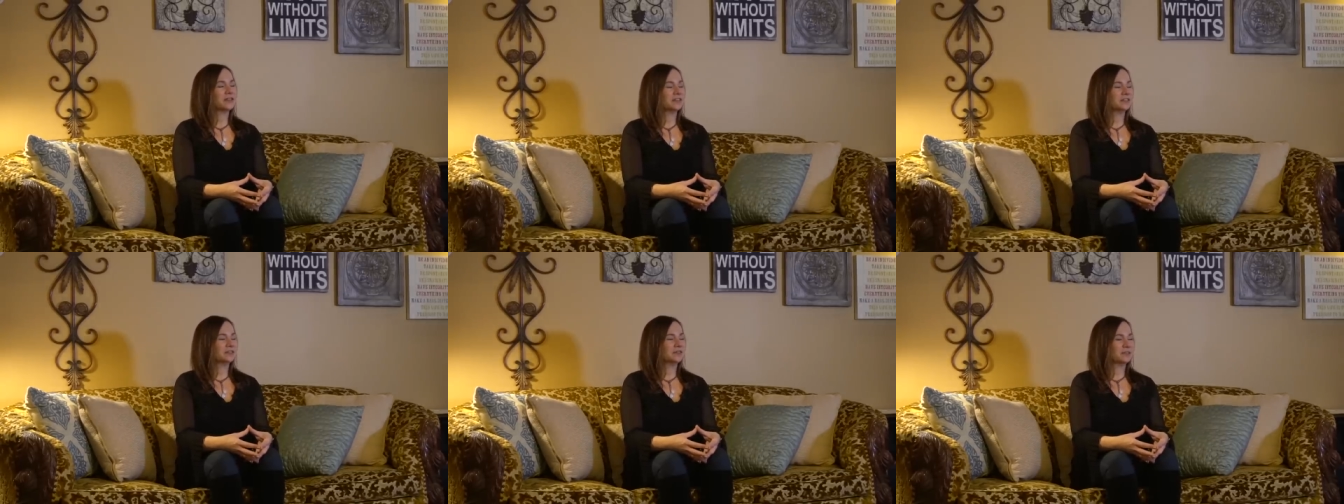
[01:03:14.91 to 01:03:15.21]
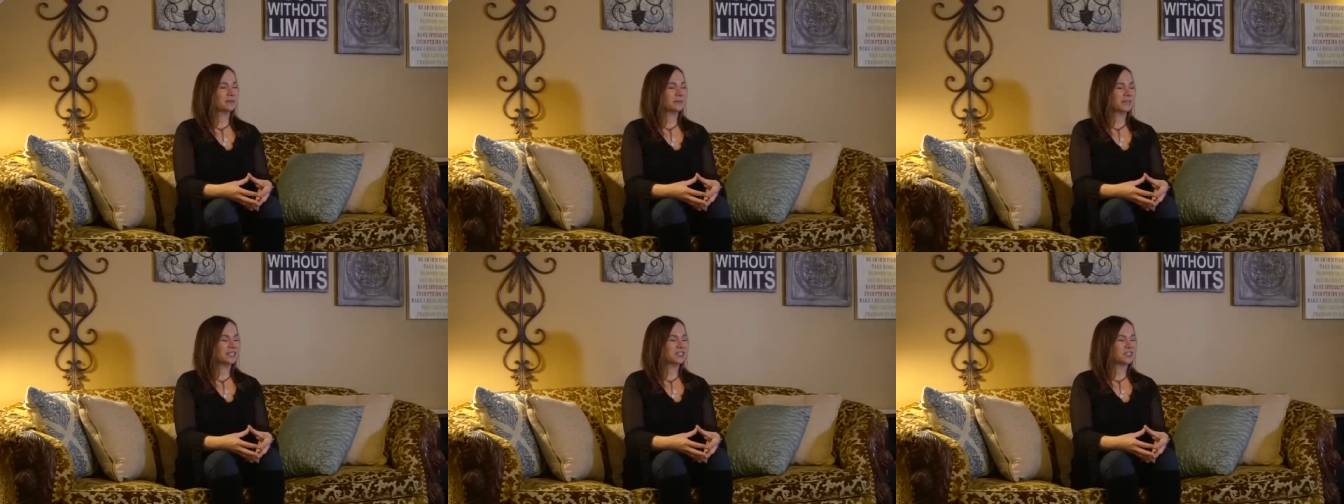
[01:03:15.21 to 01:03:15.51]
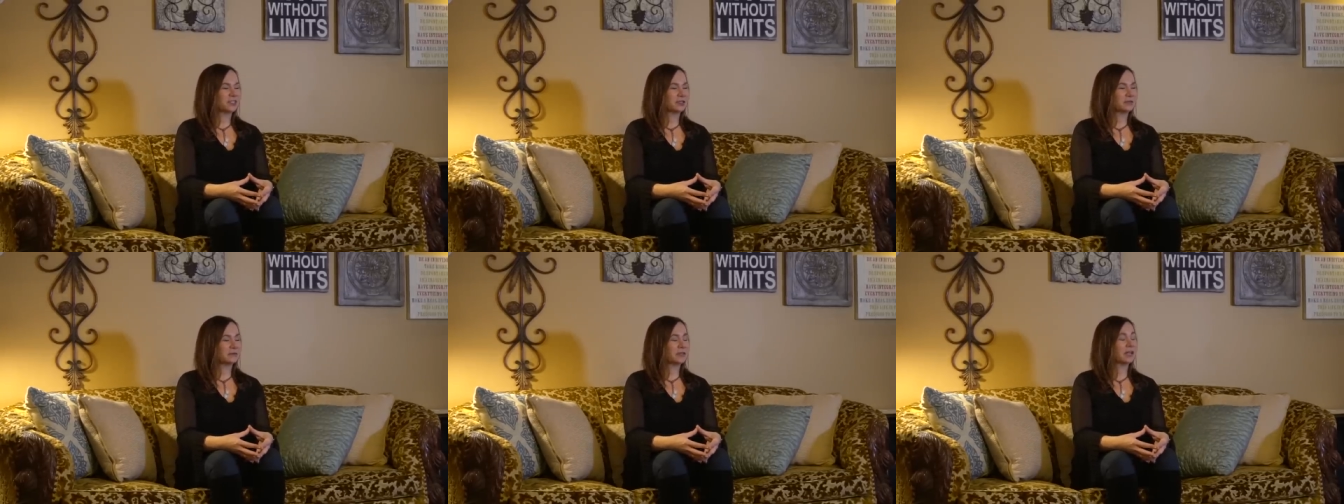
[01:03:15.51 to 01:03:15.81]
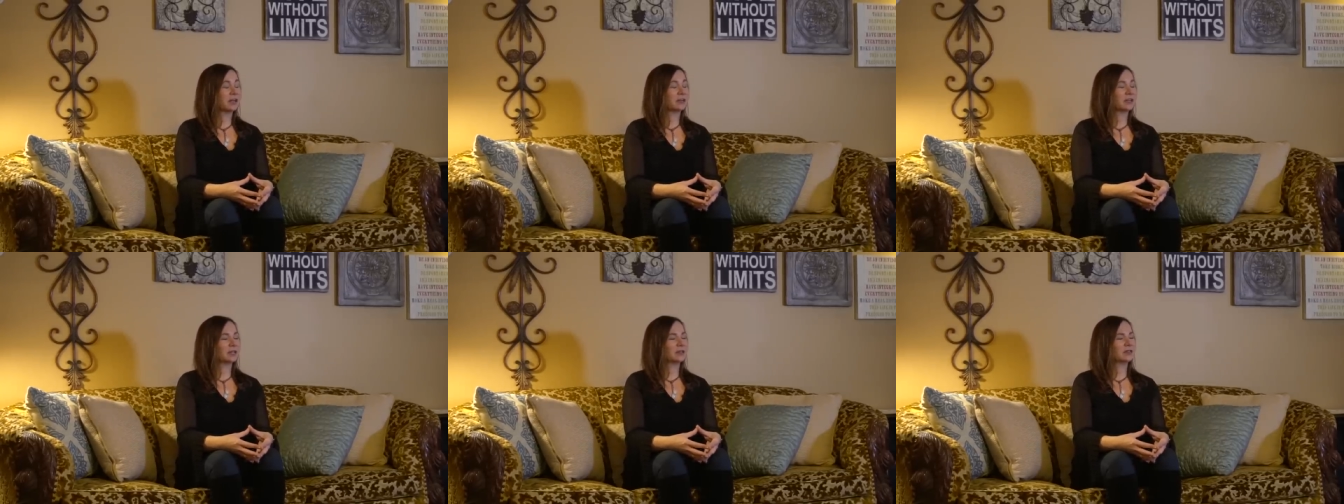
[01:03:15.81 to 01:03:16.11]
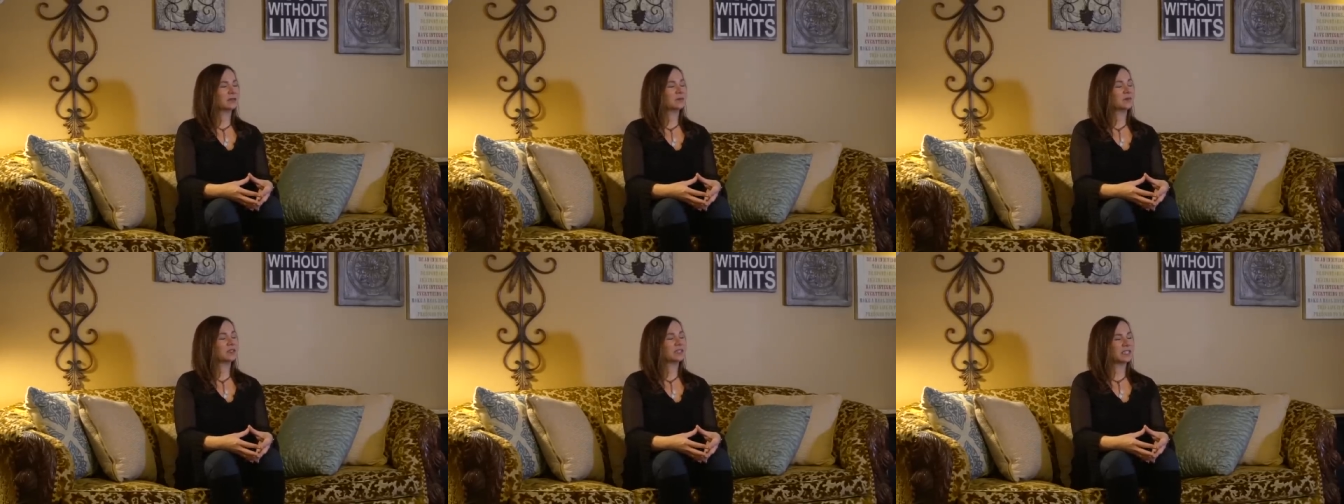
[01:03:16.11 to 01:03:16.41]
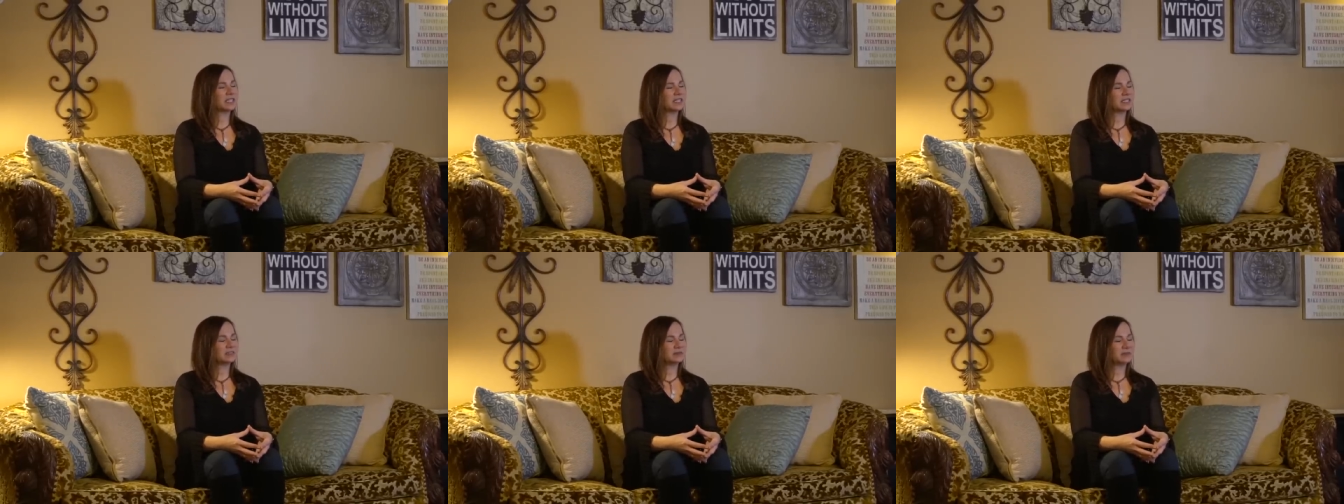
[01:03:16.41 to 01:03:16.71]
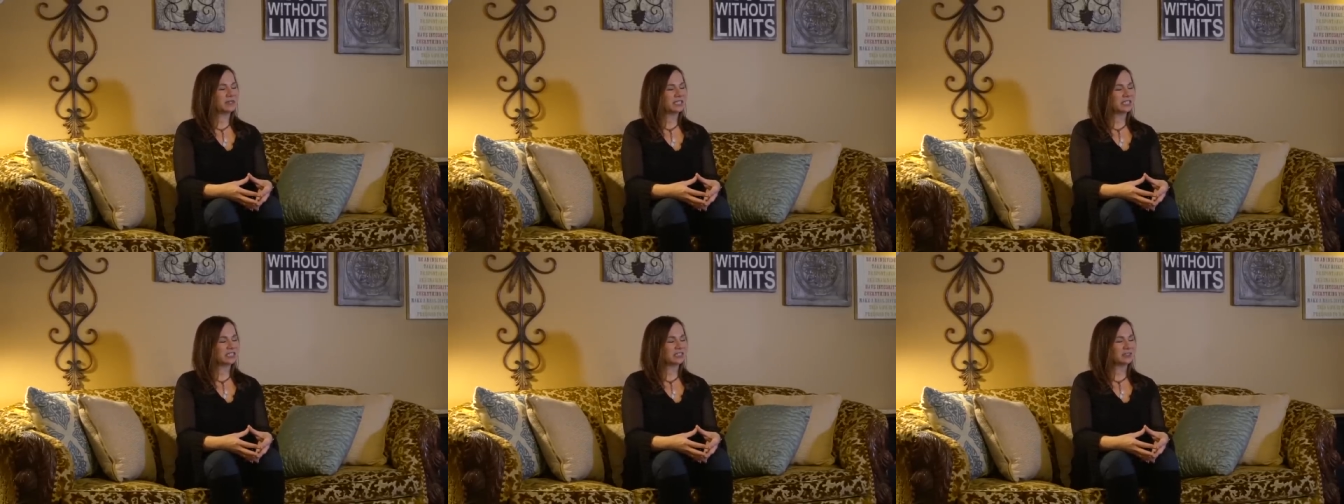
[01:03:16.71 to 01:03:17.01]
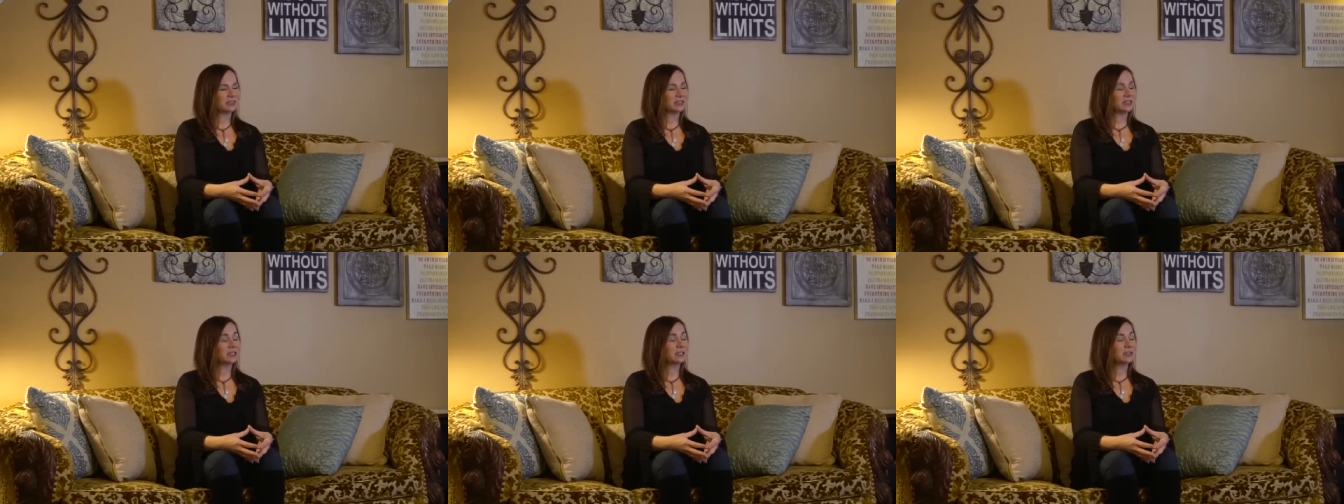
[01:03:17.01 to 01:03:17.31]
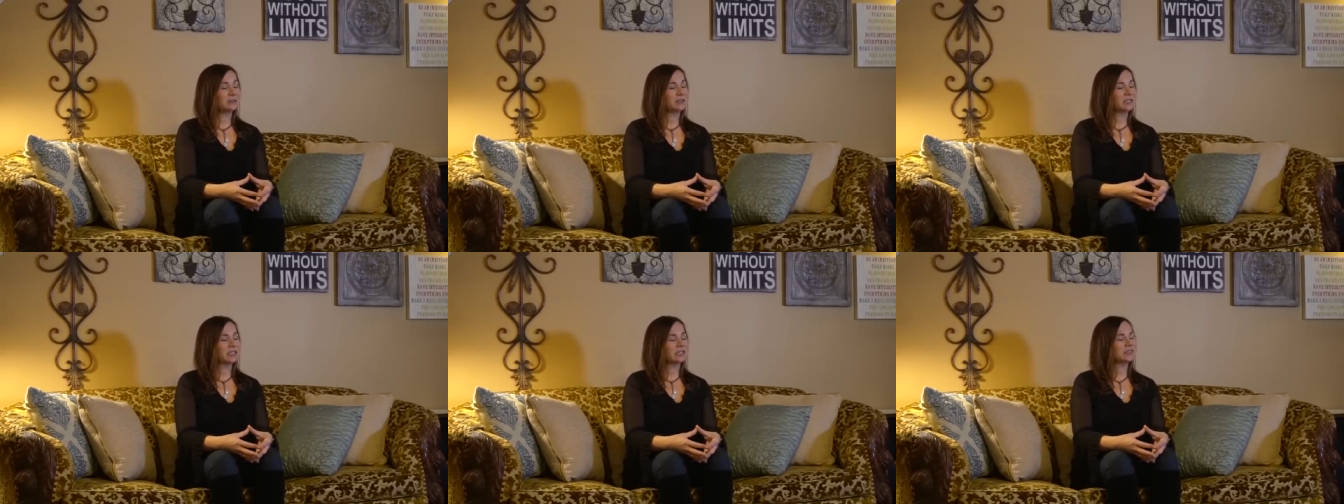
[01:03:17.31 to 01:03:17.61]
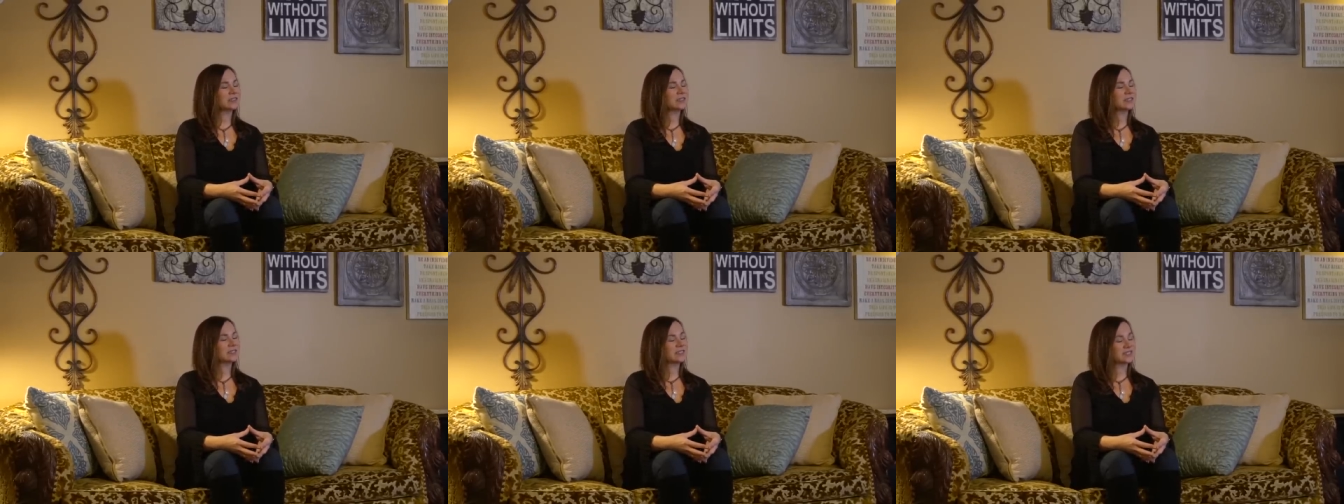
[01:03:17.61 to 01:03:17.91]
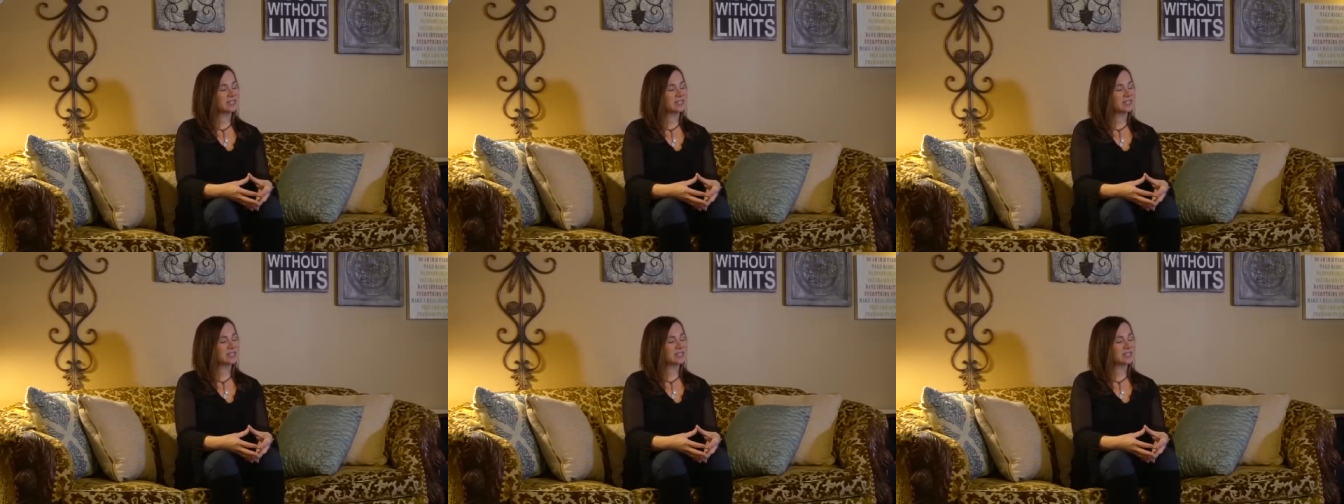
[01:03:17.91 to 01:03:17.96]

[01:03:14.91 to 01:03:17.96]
information regarding the multidimensional universe,